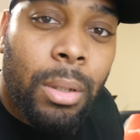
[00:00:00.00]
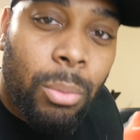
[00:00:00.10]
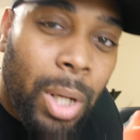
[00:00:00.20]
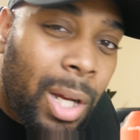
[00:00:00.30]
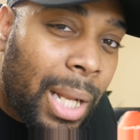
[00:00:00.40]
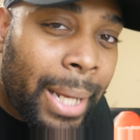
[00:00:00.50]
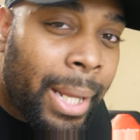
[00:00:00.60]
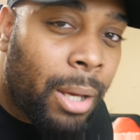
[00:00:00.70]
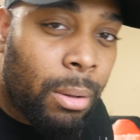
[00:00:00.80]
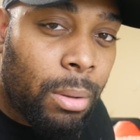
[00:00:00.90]
Where y'all at
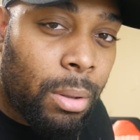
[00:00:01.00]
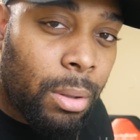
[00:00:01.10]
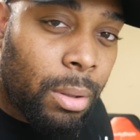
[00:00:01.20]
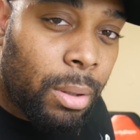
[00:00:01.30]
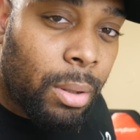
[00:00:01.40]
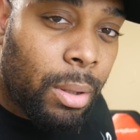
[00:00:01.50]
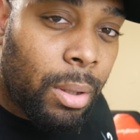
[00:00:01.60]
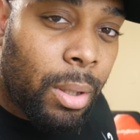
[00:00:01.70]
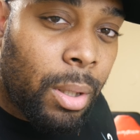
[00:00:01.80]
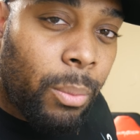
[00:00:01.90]
now?
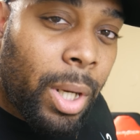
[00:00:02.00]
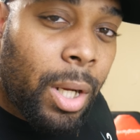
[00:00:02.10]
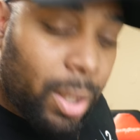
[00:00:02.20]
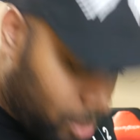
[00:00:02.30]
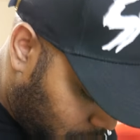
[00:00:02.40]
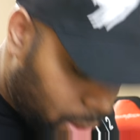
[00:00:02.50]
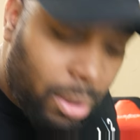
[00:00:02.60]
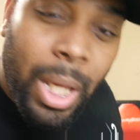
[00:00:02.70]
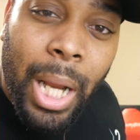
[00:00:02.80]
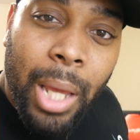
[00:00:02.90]
Where y'all? You
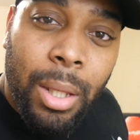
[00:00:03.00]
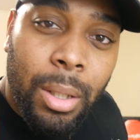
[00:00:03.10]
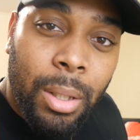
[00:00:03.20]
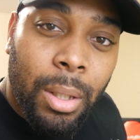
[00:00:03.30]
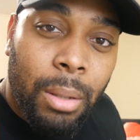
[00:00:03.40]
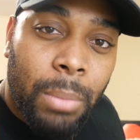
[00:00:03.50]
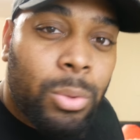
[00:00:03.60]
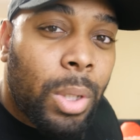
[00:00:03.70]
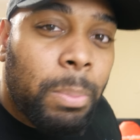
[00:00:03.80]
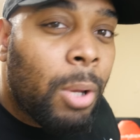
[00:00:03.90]
hear that? My
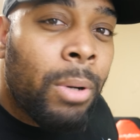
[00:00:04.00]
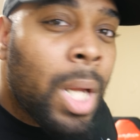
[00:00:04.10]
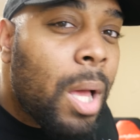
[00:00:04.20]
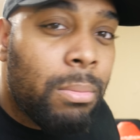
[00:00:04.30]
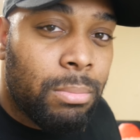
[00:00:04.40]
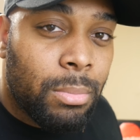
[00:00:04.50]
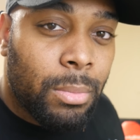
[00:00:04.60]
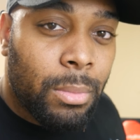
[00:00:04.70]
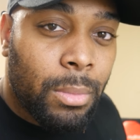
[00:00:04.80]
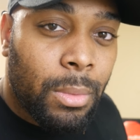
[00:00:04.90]
Twitter blowing up.
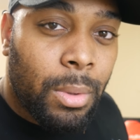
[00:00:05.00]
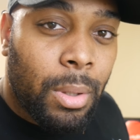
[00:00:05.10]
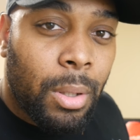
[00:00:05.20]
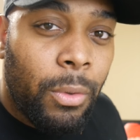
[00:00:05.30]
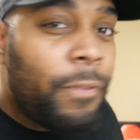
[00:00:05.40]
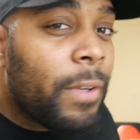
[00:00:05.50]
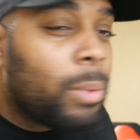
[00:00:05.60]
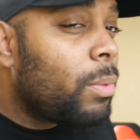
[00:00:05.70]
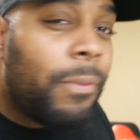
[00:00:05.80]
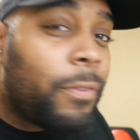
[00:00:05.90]
We
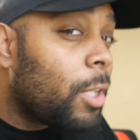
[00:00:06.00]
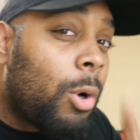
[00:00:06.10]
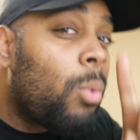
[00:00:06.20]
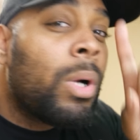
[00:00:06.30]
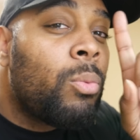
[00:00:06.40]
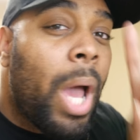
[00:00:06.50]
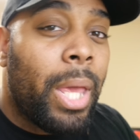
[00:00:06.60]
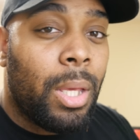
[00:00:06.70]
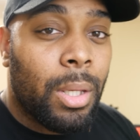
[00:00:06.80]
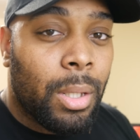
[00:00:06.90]
finna go one
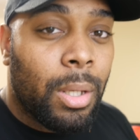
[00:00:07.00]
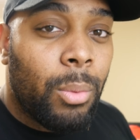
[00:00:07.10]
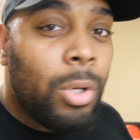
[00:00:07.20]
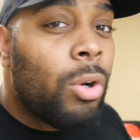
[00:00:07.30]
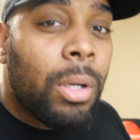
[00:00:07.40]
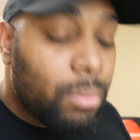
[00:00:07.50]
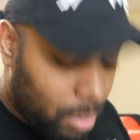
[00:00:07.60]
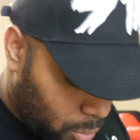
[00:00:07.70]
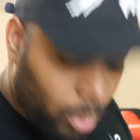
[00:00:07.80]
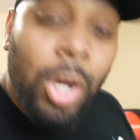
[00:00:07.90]
way. We going
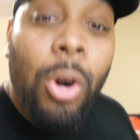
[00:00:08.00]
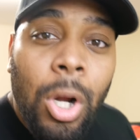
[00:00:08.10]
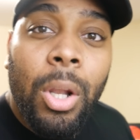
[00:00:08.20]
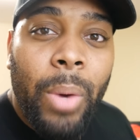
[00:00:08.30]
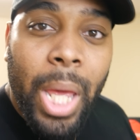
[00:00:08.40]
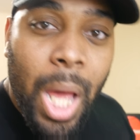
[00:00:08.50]
all the way